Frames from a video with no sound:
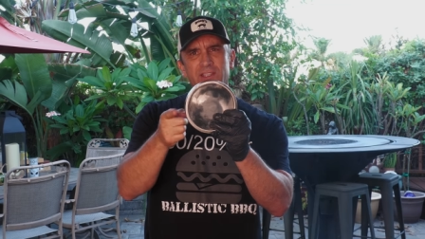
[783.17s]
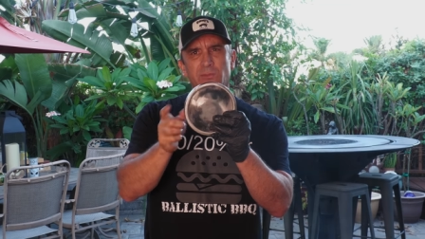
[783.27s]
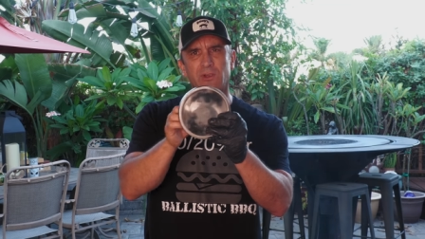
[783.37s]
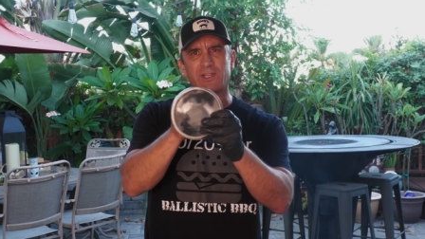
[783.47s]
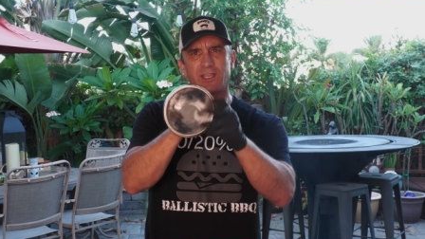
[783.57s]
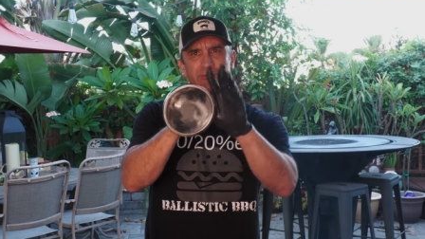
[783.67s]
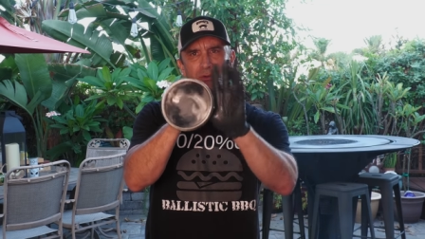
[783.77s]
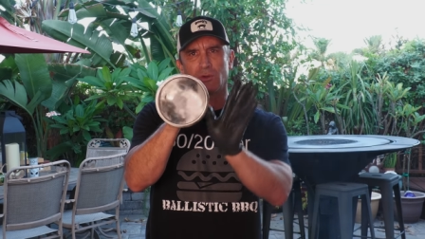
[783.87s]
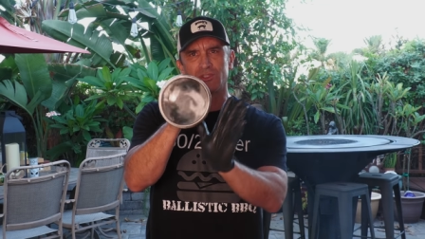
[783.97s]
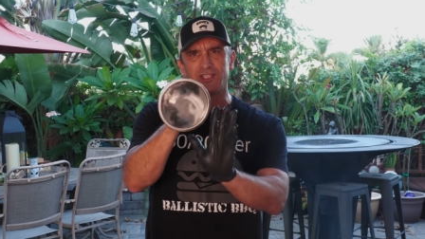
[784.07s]
has more of a kind of a
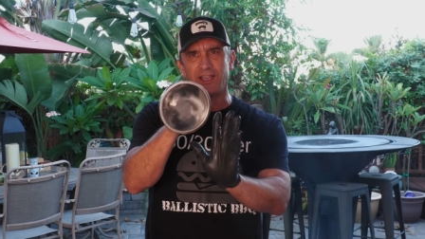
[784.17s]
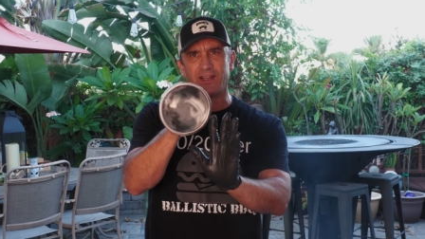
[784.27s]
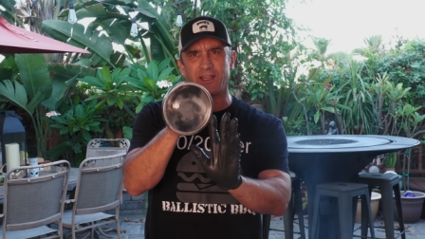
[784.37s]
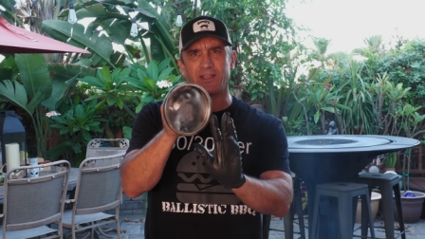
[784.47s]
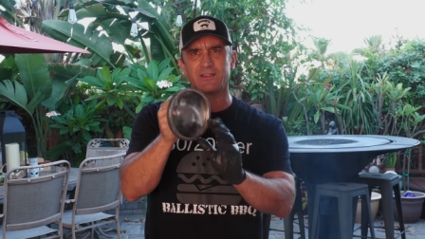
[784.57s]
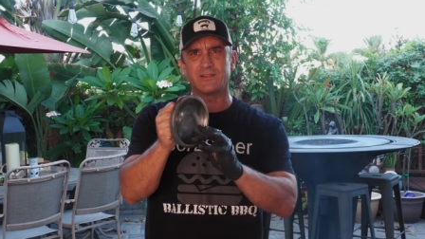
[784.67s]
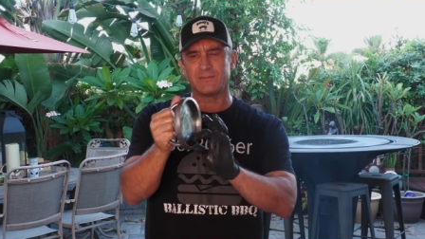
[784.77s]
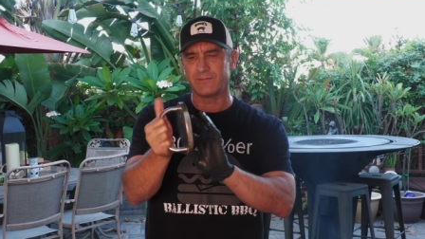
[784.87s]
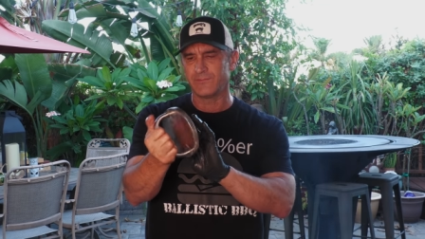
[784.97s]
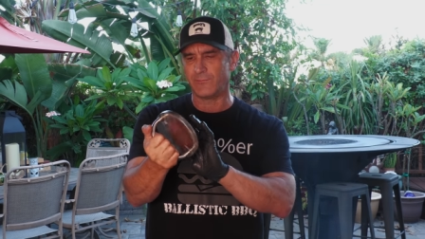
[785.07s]
Rosetta
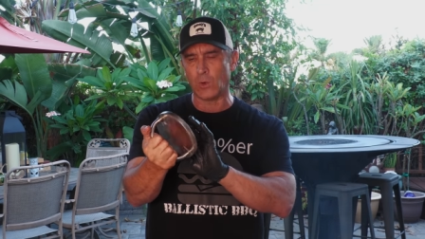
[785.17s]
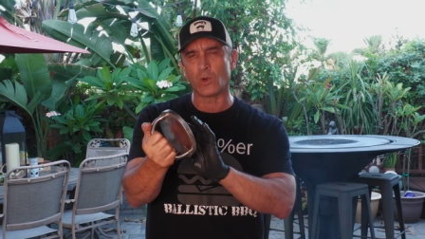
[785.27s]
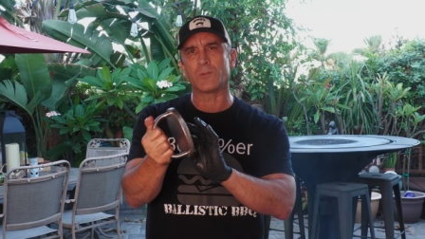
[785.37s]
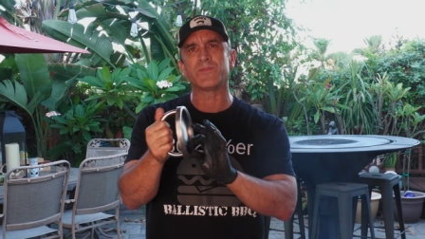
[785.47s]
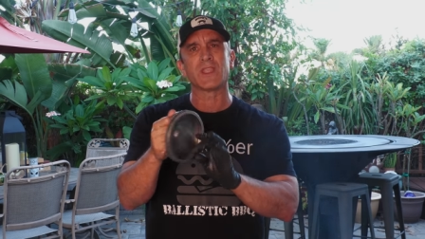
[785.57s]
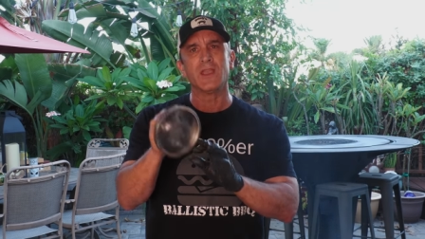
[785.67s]
form.